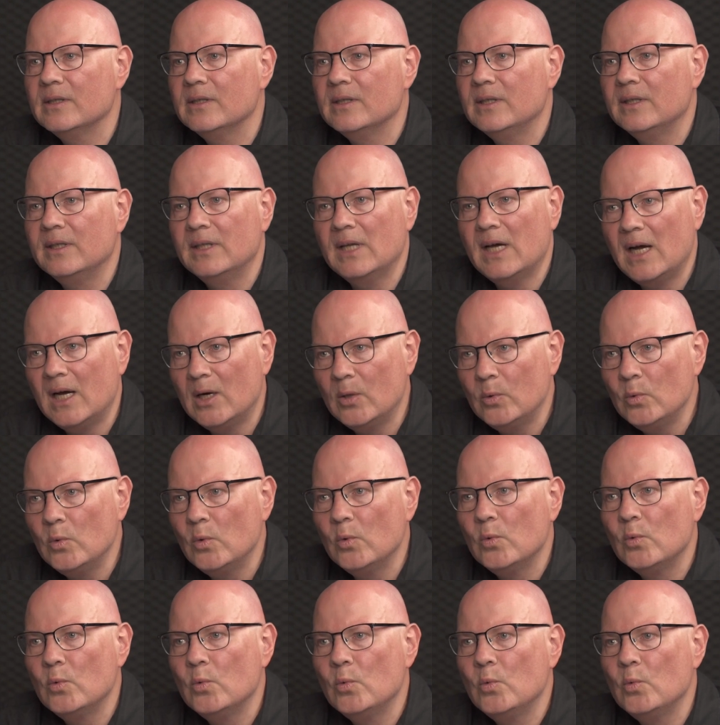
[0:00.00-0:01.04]
Now
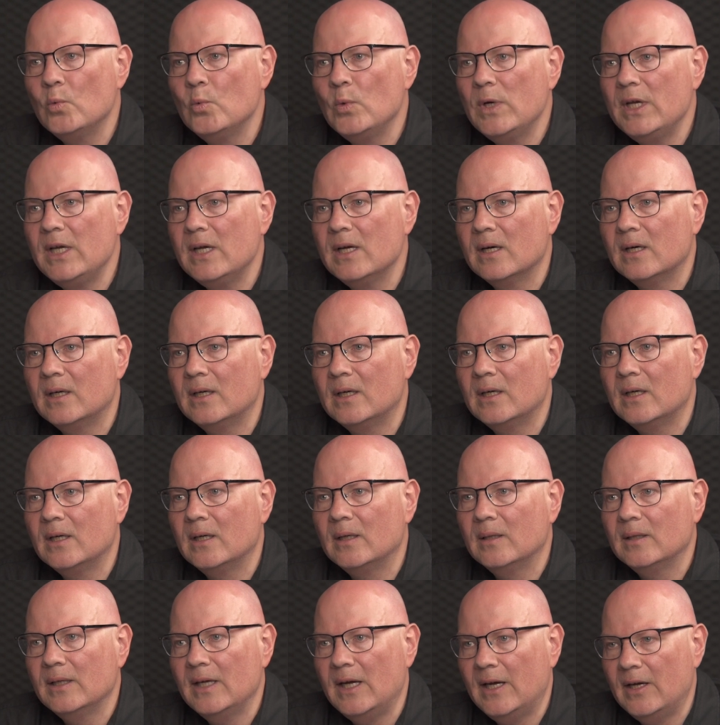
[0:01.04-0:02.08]
we
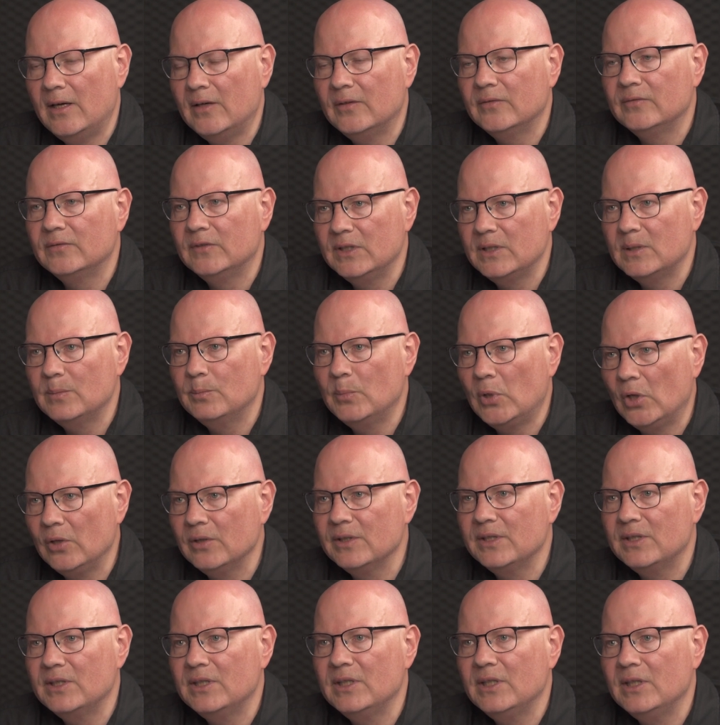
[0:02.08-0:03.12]
have this
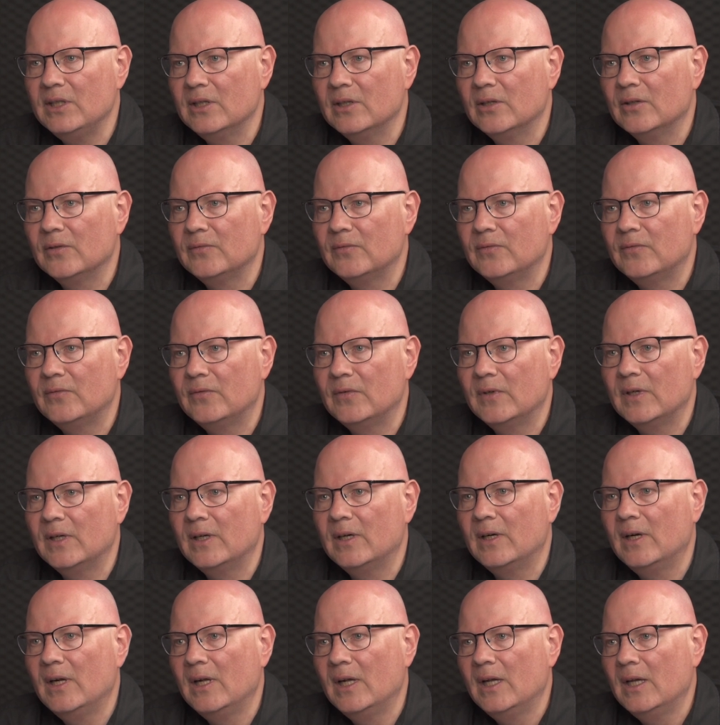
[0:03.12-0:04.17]
policy of
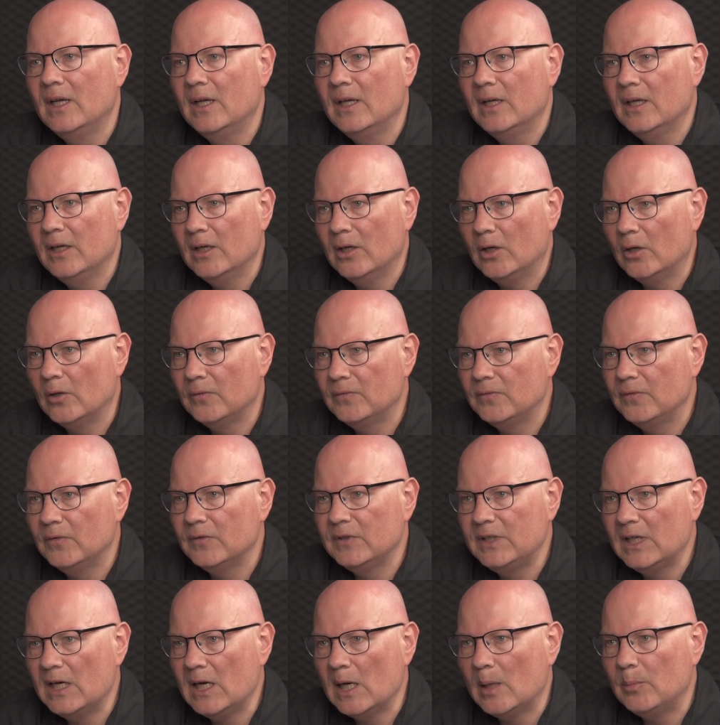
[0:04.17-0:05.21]

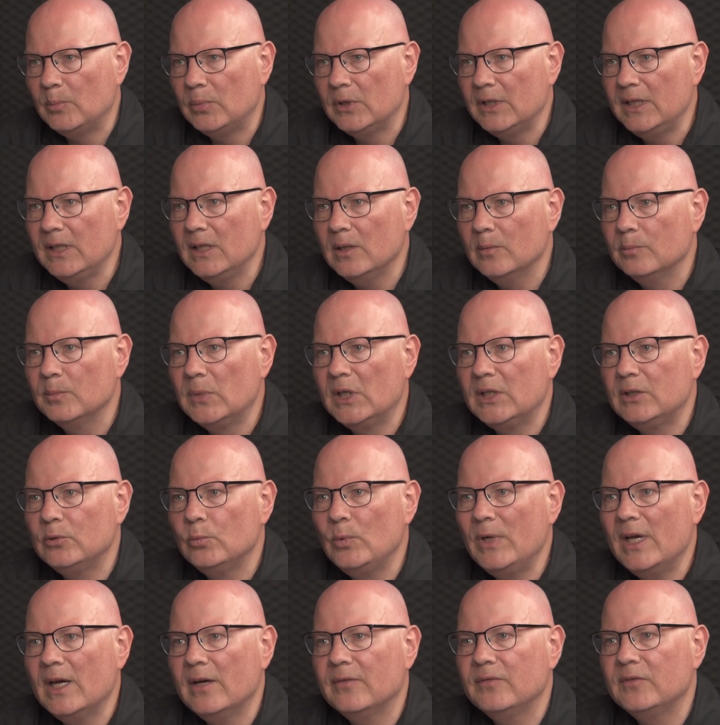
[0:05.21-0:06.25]
decoupling, but
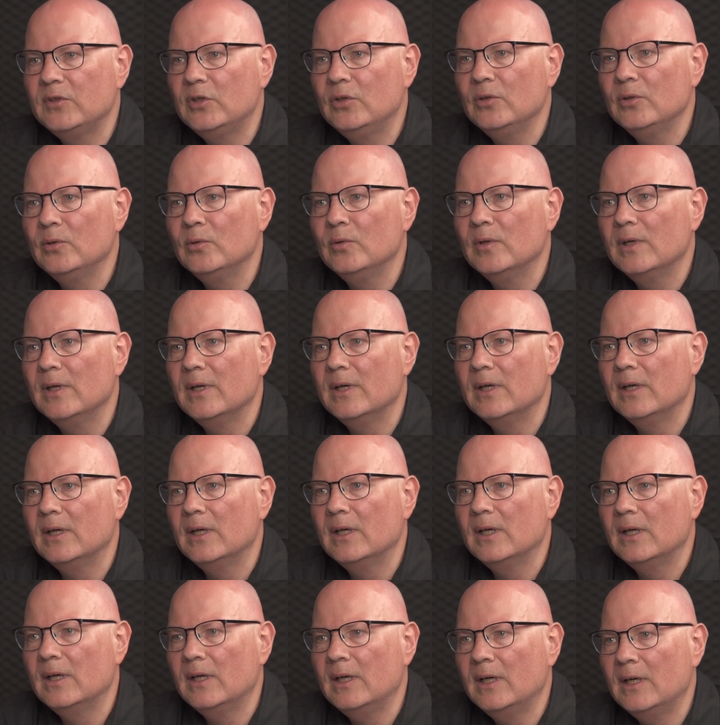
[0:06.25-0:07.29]
we have to
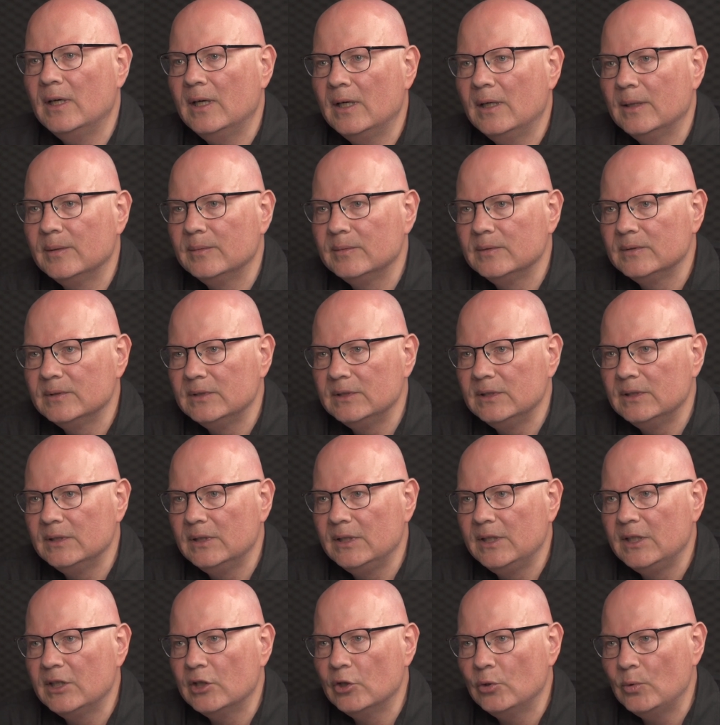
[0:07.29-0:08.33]

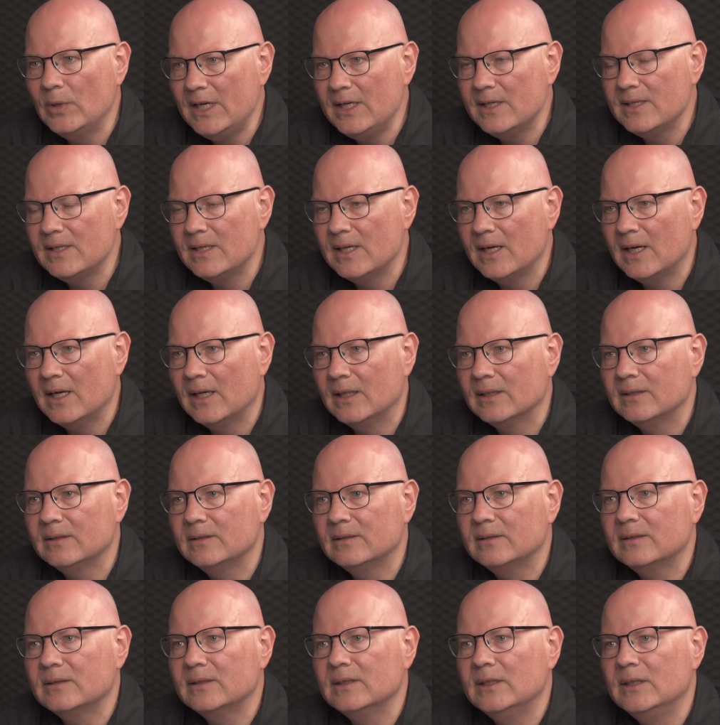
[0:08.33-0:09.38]
increase
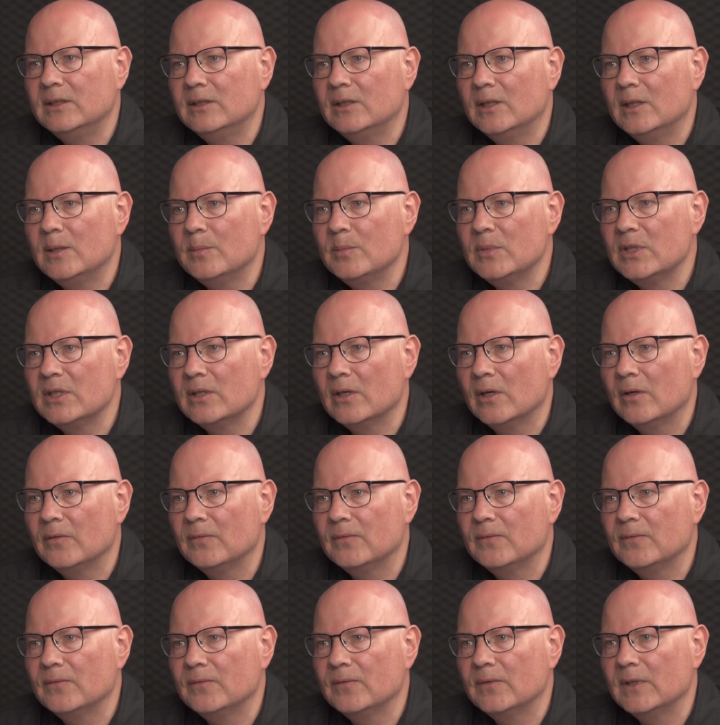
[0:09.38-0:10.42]
that in terms
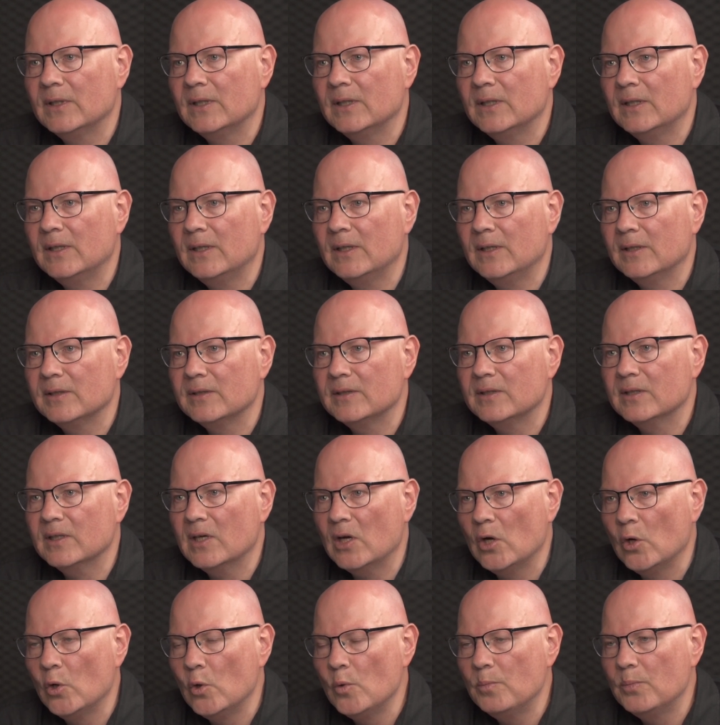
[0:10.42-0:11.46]
of
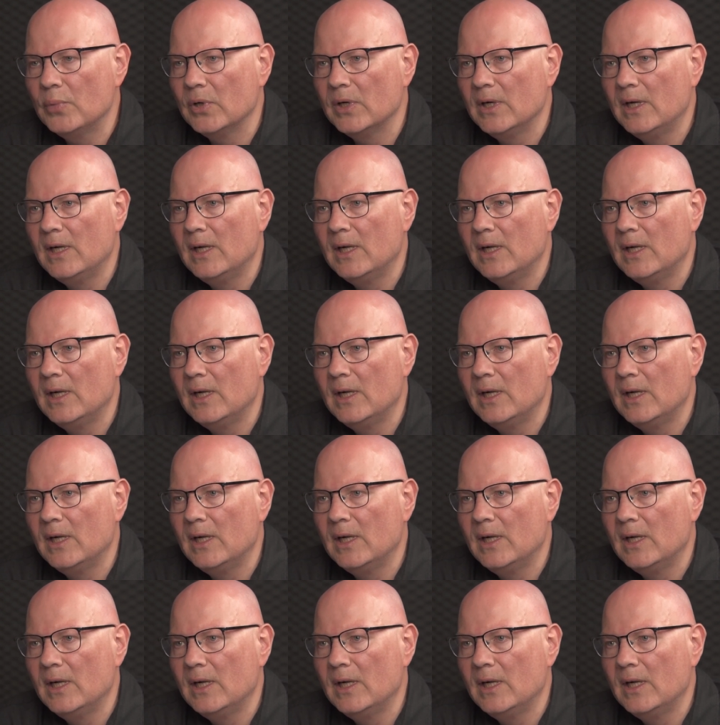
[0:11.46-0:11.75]
scope